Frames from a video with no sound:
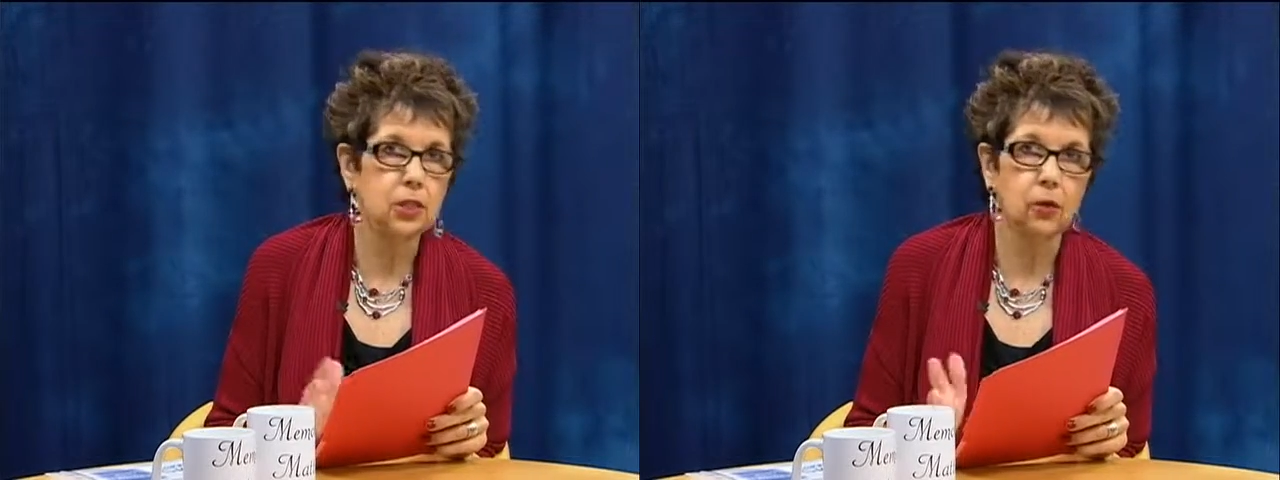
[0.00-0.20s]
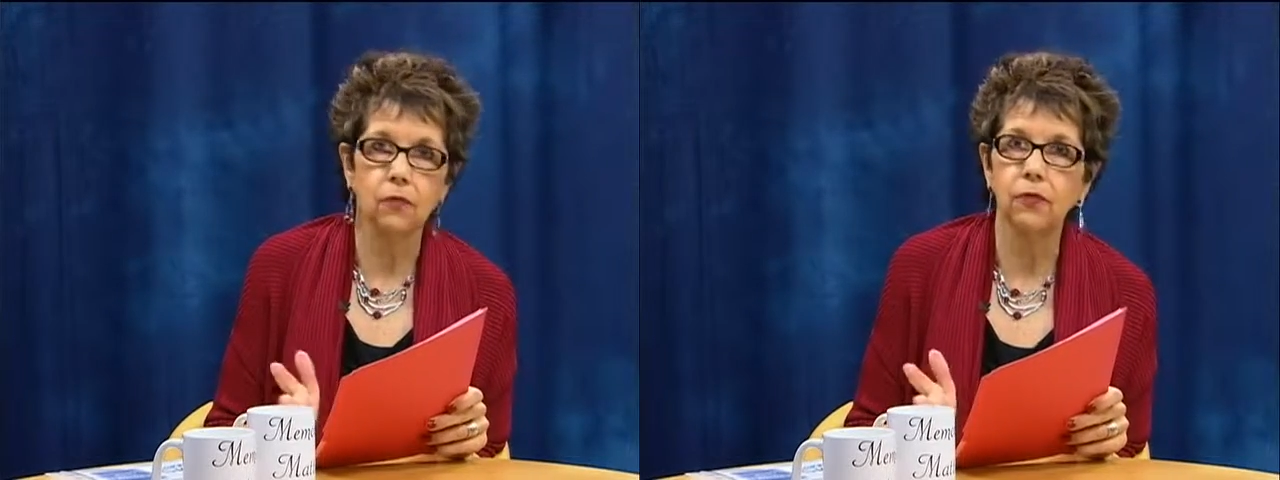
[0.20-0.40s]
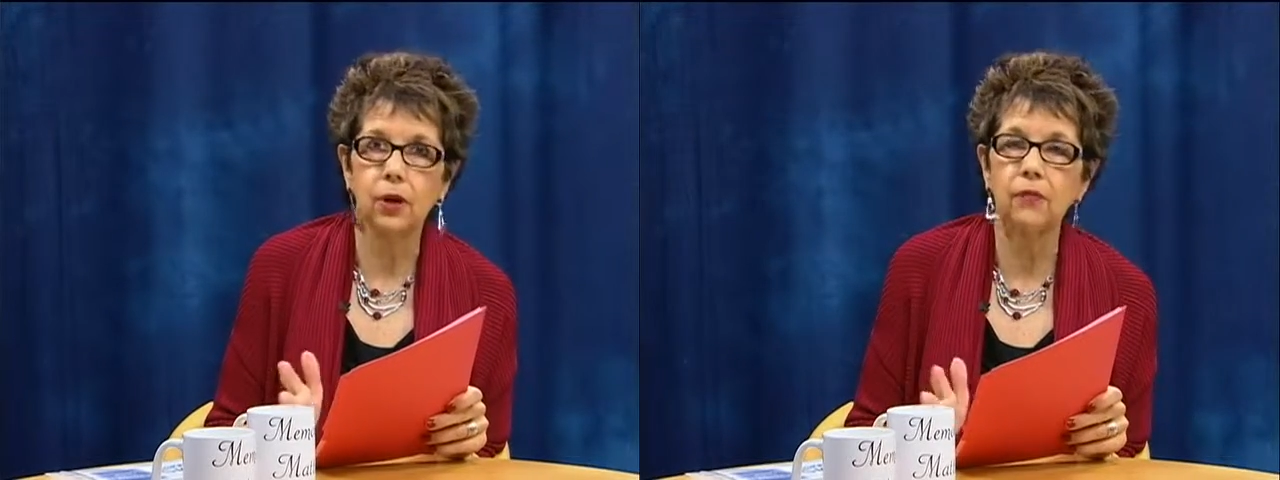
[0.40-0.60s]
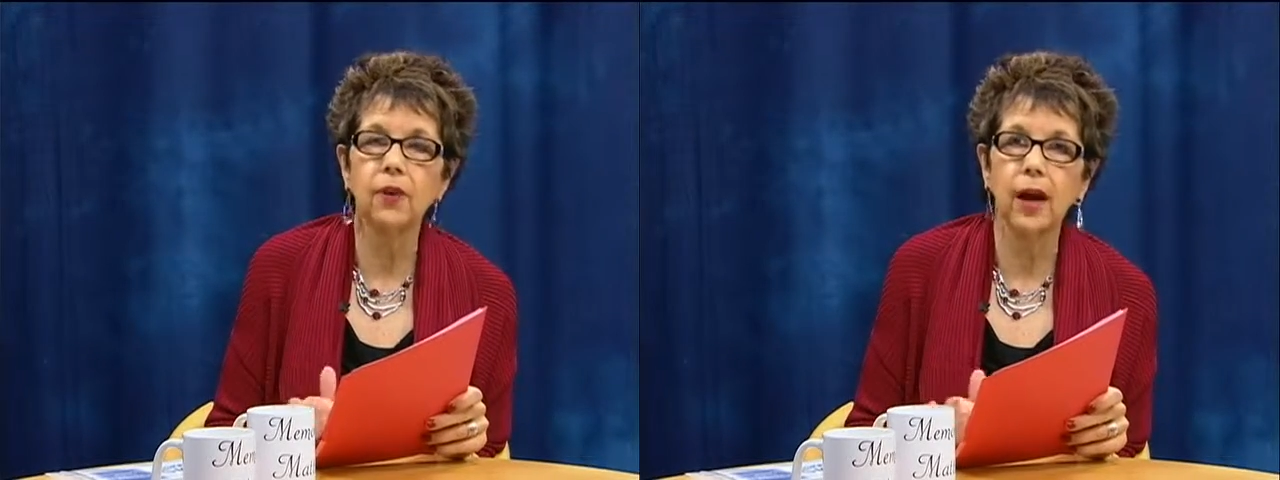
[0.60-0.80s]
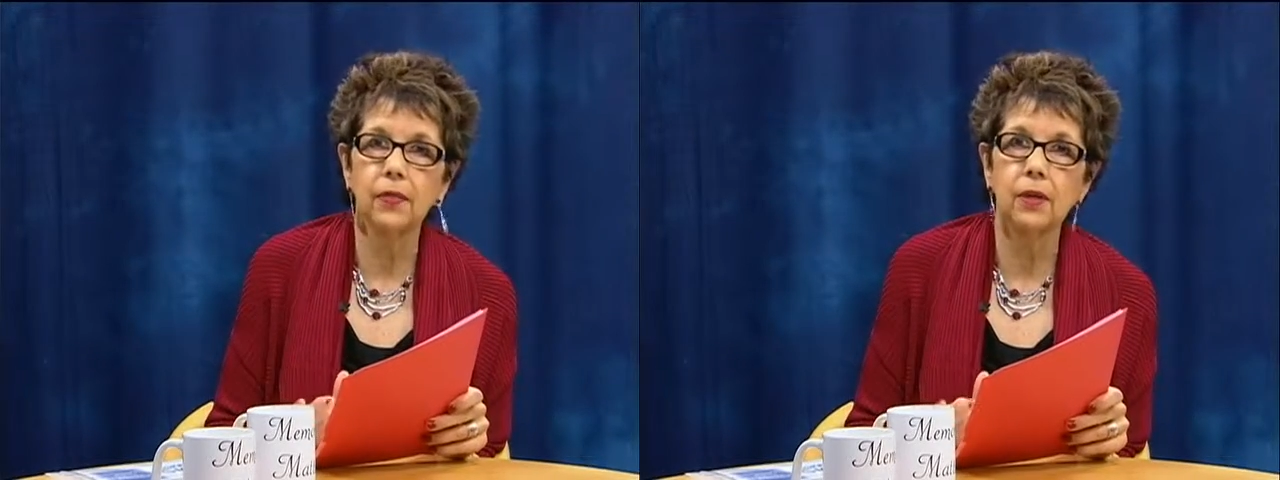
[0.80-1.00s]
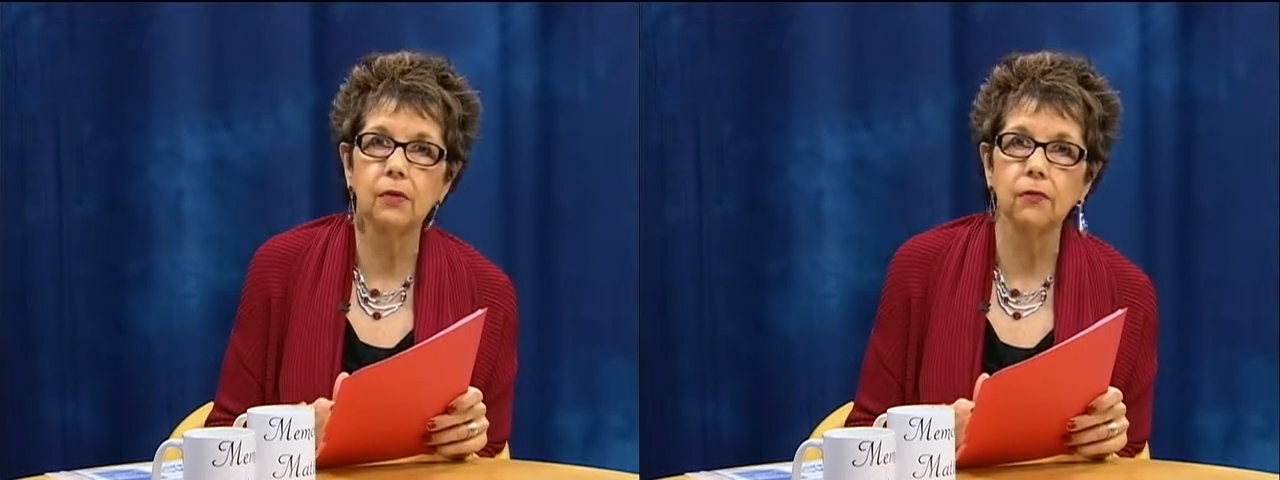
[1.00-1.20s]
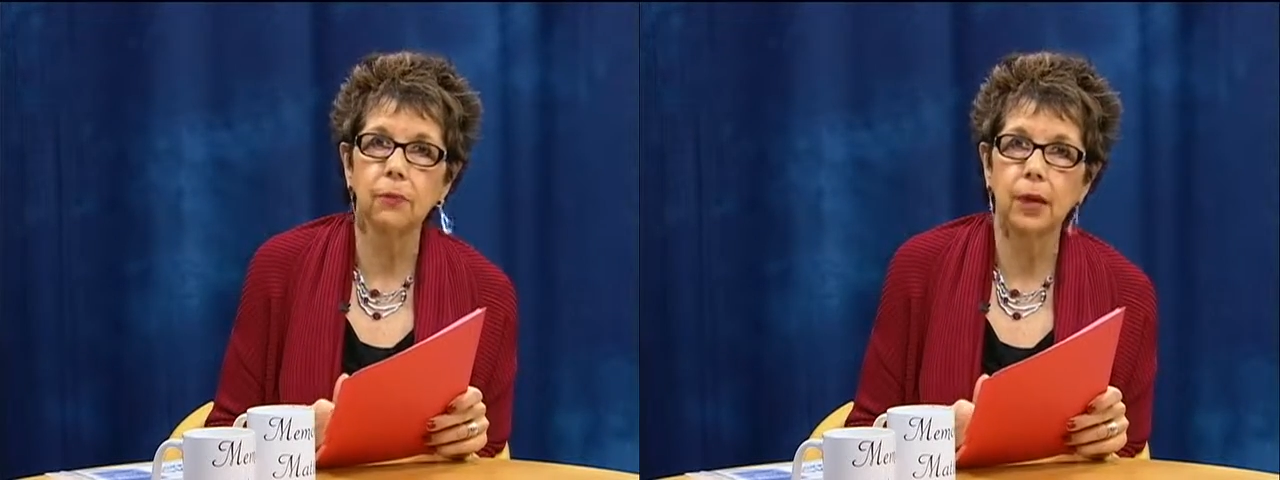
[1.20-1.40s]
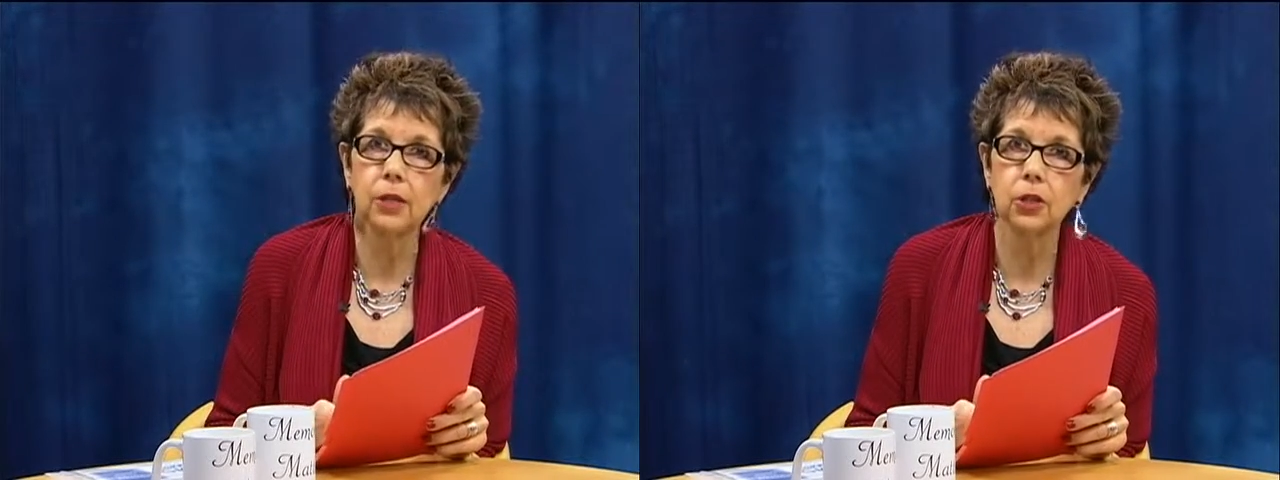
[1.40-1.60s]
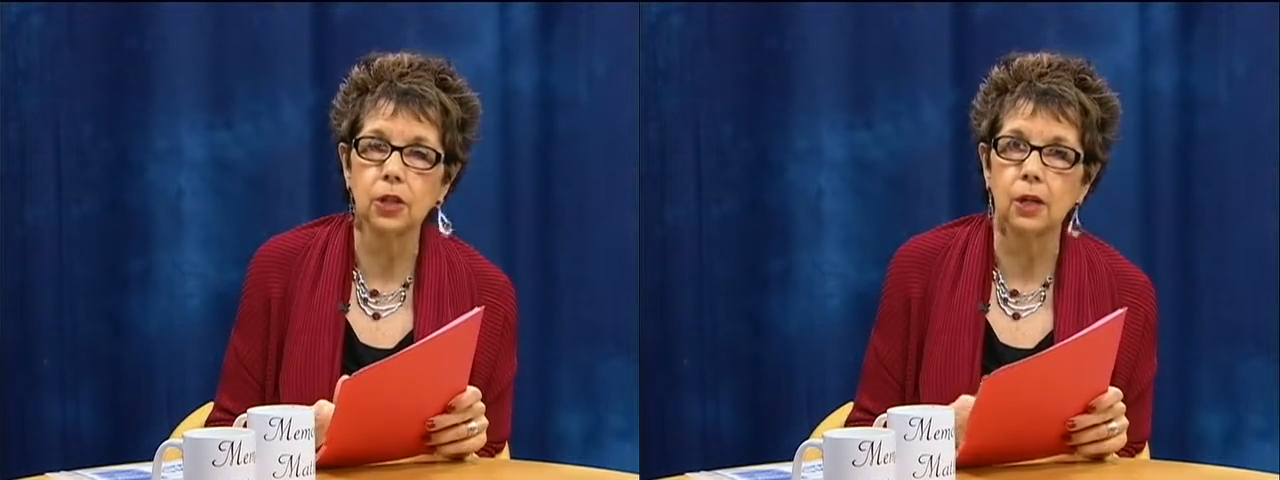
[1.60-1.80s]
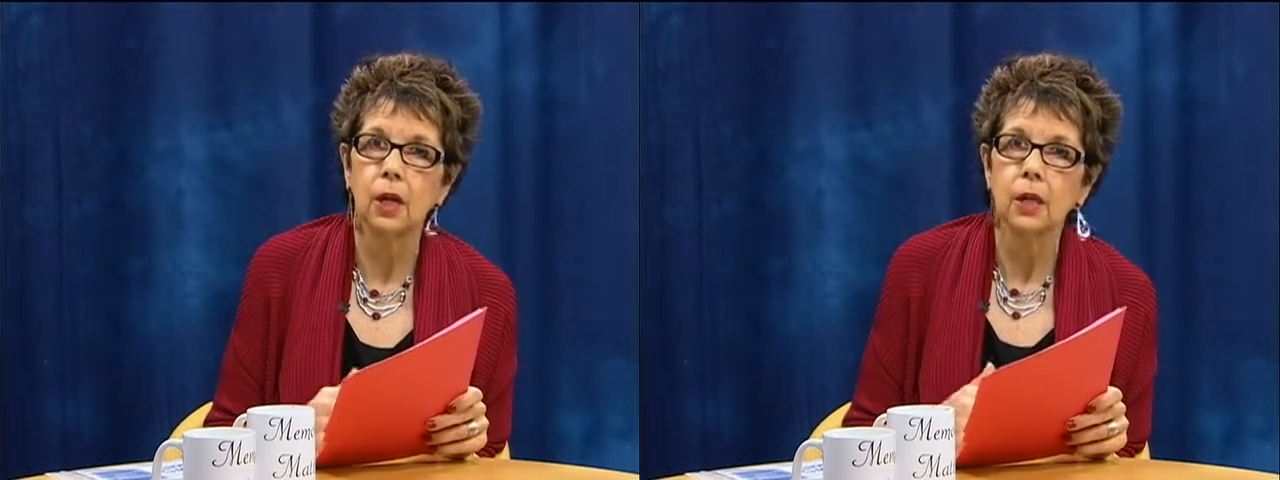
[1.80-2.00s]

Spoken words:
don't verify the information.